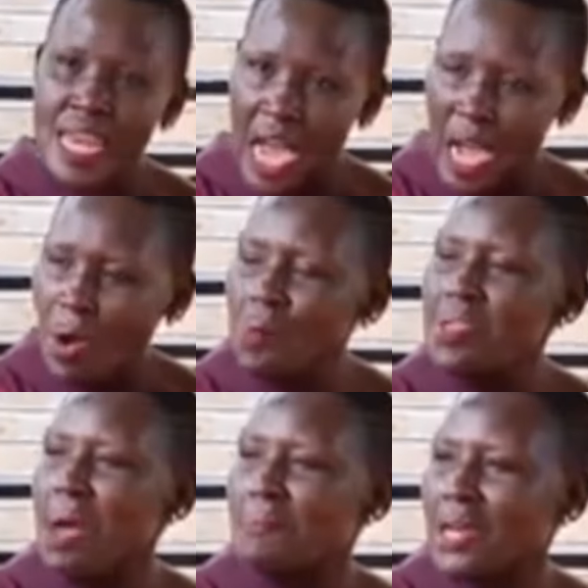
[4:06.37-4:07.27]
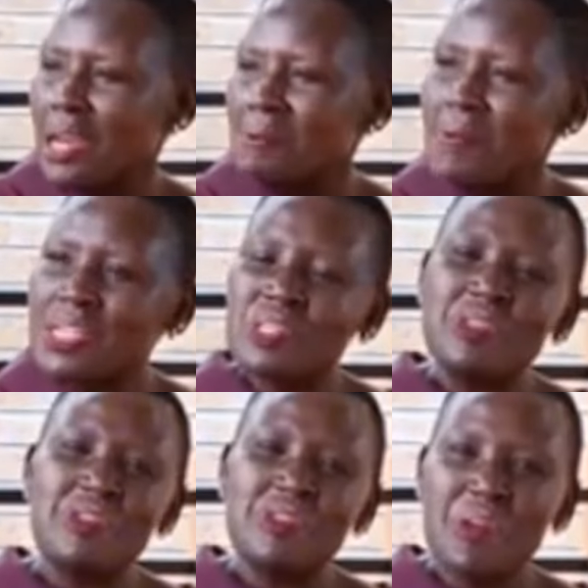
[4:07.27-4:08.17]
Na akakuja mbele. But
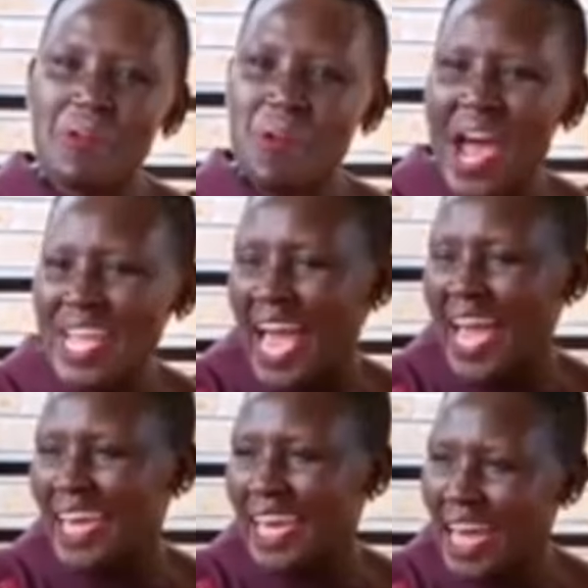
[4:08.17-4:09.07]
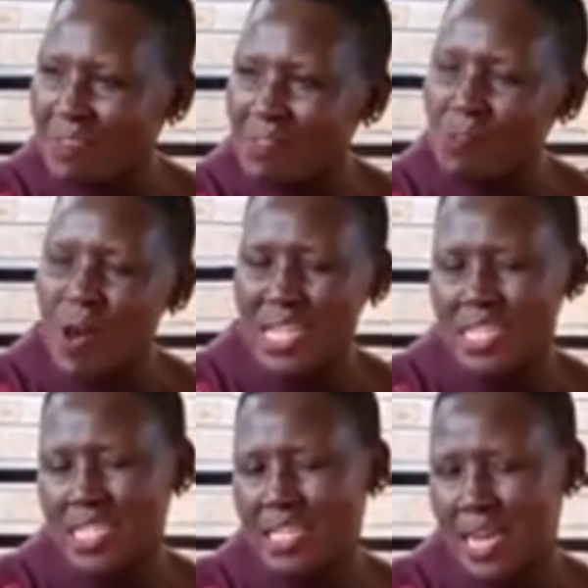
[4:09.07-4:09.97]
do you know why I loved why
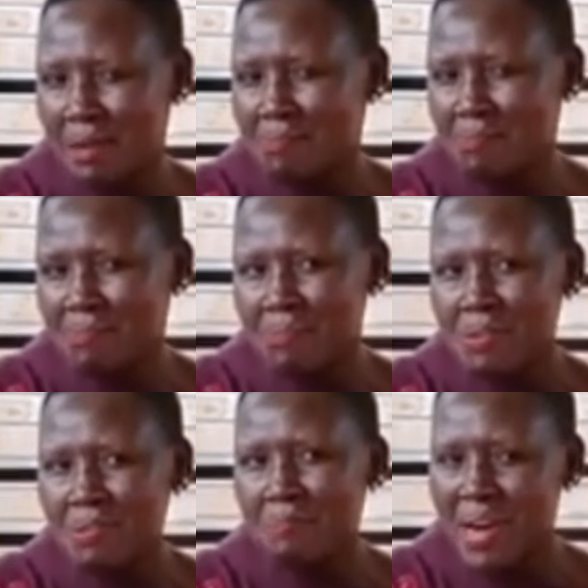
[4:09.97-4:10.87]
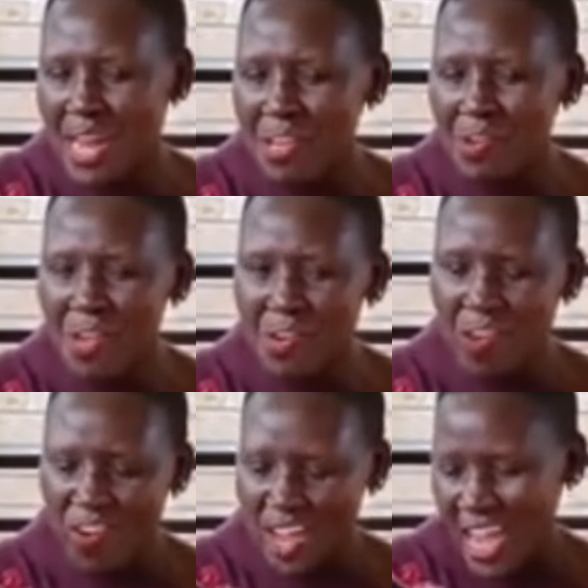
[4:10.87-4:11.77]
she came mara hiyo hiyo?